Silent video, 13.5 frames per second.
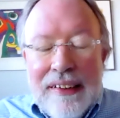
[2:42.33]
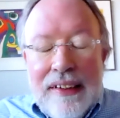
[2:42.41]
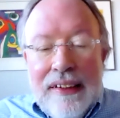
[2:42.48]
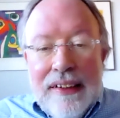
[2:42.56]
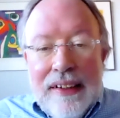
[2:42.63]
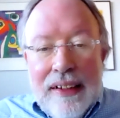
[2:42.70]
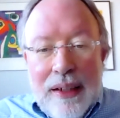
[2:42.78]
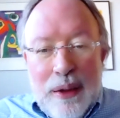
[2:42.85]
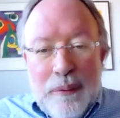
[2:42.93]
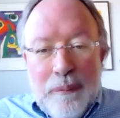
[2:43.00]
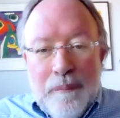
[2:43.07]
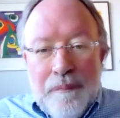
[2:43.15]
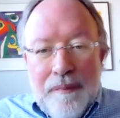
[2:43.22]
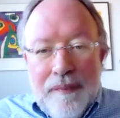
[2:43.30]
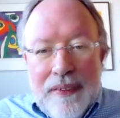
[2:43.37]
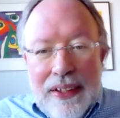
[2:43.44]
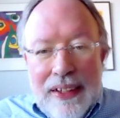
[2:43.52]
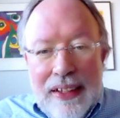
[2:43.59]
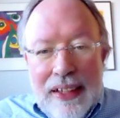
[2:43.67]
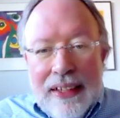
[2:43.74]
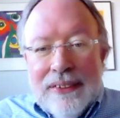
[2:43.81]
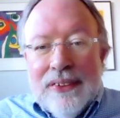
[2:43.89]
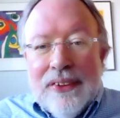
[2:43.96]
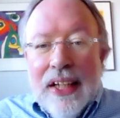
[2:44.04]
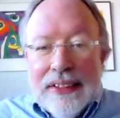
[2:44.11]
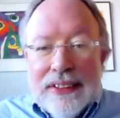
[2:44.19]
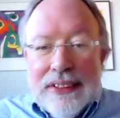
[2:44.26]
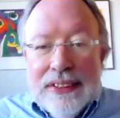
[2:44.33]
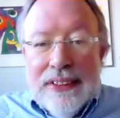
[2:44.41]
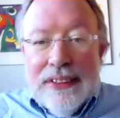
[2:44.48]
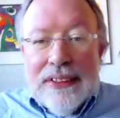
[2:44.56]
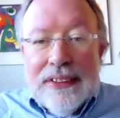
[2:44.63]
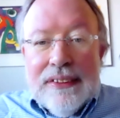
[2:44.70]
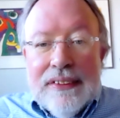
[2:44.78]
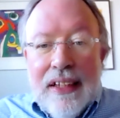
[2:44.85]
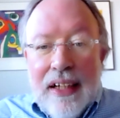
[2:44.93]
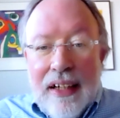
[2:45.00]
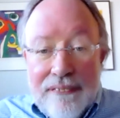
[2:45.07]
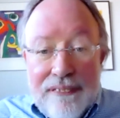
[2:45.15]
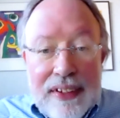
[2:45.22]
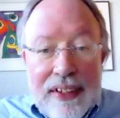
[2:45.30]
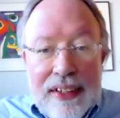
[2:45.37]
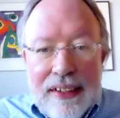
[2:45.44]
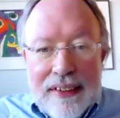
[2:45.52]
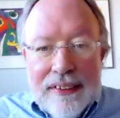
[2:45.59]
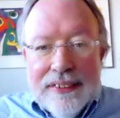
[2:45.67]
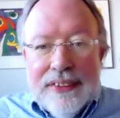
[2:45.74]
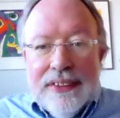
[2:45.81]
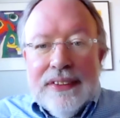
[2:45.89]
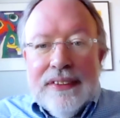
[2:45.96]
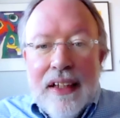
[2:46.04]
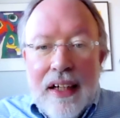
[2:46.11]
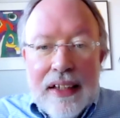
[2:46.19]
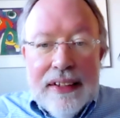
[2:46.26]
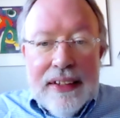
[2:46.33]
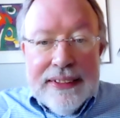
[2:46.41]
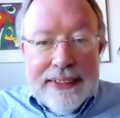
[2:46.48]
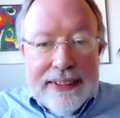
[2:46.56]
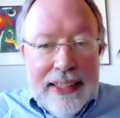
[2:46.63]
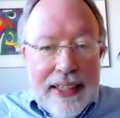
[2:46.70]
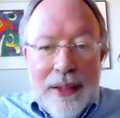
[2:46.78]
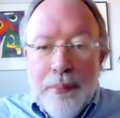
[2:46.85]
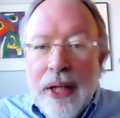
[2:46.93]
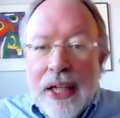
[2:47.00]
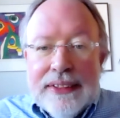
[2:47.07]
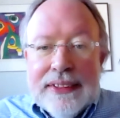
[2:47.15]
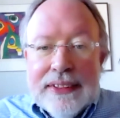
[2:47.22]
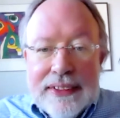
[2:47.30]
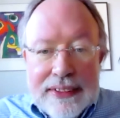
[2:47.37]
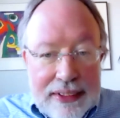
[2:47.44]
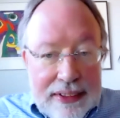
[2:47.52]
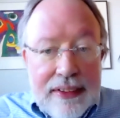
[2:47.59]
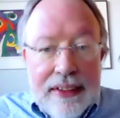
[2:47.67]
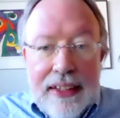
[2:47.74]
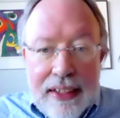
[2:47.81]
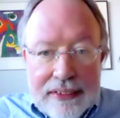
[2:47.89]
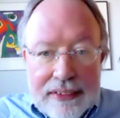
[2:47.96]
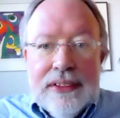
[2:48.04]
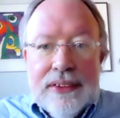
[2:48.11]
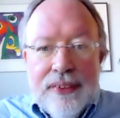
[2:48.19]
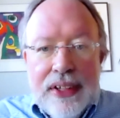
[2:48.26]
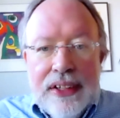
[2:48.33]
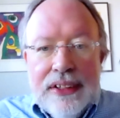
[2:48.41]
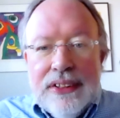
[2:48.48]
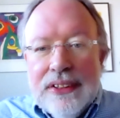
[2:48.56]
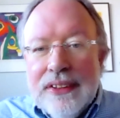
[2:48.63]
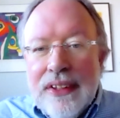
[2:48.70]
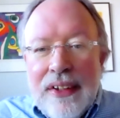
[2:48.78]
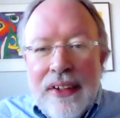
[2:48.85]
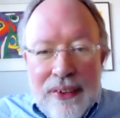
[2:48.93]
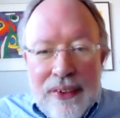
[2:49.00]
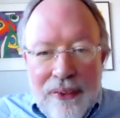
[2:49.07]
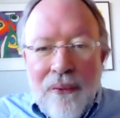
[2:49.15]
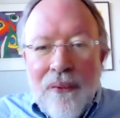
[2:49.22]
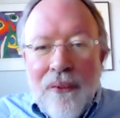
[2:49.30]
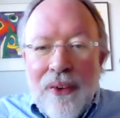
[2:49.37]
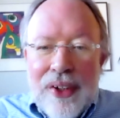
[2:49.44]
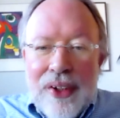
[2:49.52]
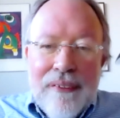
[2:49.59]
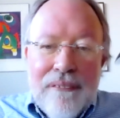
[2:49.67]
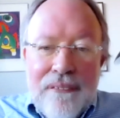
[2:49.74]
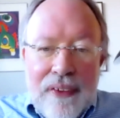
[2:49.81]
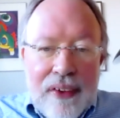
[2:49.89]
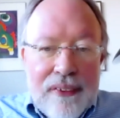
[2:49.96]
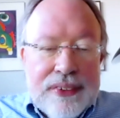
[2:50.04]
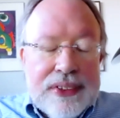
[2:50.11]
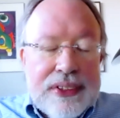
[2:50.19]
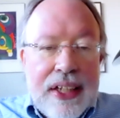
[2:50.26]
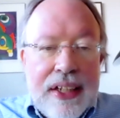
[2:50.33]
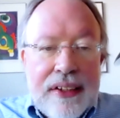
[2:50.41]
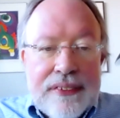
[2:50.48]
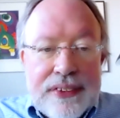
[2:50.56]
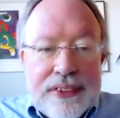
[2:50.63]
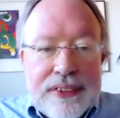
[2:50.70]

the introductions of the gilts on a steady basis into each cohort of farrowed sows.